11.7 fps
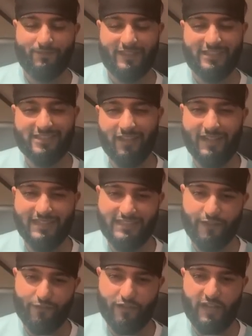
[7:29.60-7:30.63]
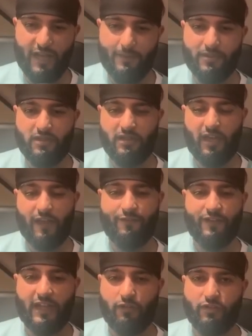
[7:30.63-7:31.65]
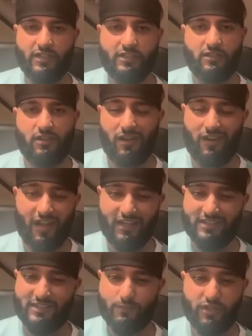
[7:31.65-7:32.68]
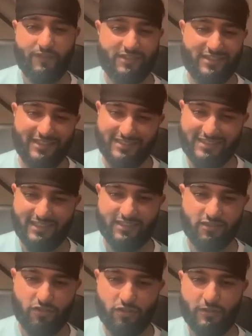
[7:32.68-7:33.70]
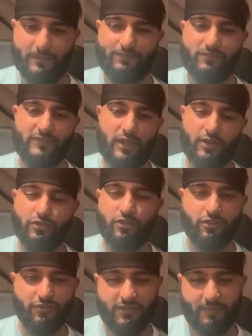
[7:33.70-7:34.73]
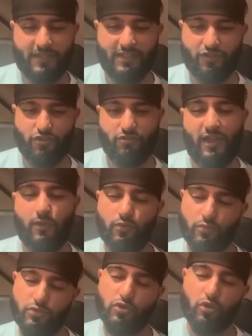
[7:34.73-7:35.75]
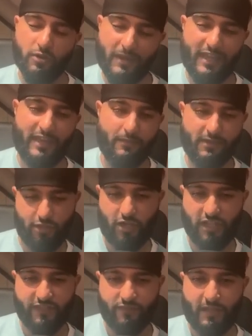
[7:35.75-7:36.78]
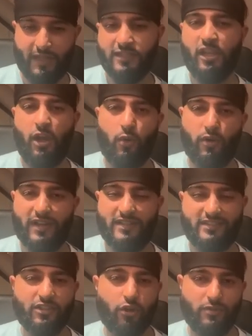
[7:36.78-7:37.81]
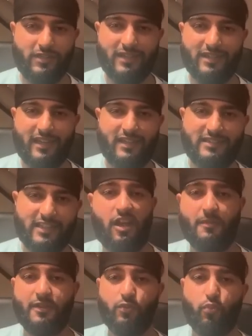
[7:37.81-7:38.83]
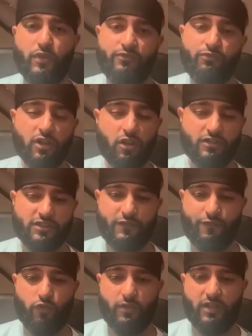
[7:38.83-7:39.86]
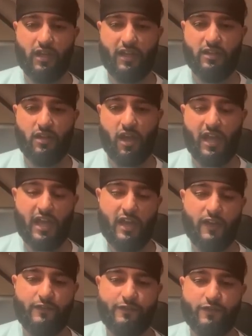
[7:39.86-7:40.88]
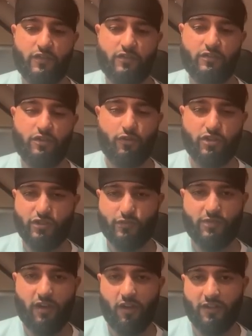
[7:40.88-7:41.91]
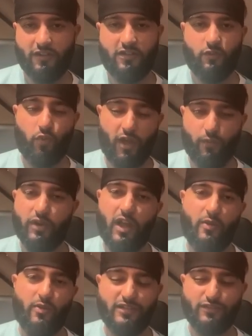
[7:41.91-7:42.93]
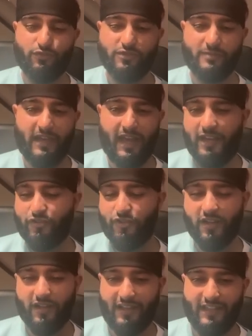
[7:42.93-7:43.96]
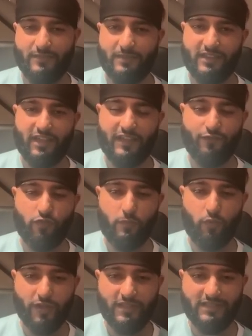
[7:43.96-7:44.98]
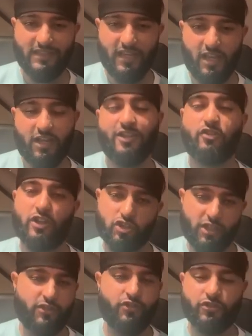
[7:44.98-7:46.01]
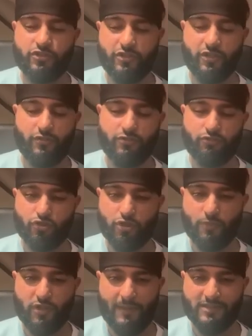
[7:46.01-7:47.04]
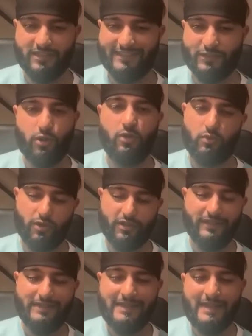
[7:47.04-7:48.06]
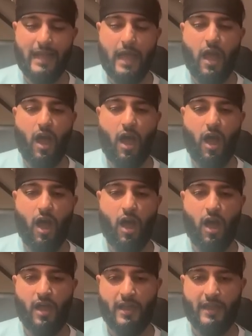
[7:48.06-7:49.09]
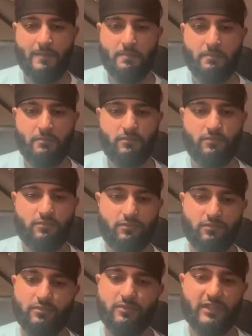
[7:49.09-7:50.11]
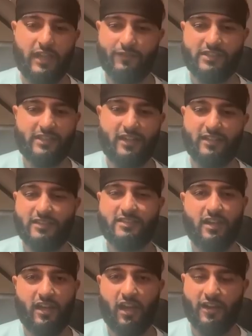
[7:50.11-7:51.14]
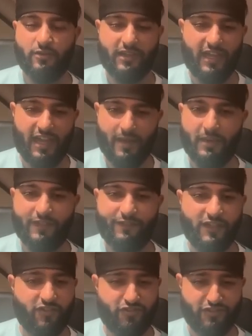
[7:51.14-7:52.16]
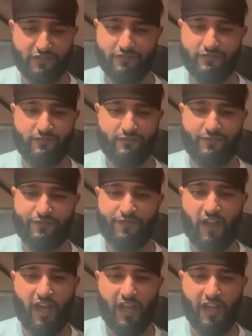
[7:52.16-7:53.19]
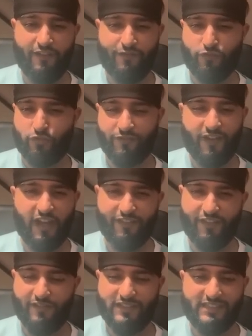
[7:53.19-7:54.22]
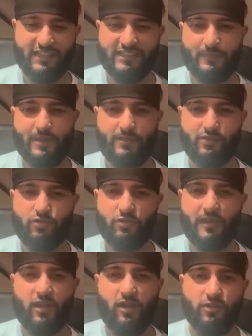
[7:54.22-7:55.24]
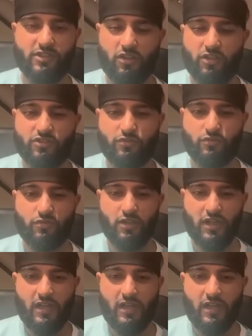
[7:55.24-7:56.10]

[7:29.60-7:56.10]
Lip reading: slightly different happen. And for that reason, like I said previously, season lock. Now, NKUNKU is the big issue, and we'll talk about him in the transfer plans, where he has his own dedicated set. I mean, with regards to the forward line, I have no issues with Haaland. Why would I when he scores me a hat-trick and gets me 34 points? Congratulations to those triple captains as well. Well done. I'm never selling this guy. I don't care about the fixtures in 4 and 5 and 6 that people are talking about. Oh, it's Arsenal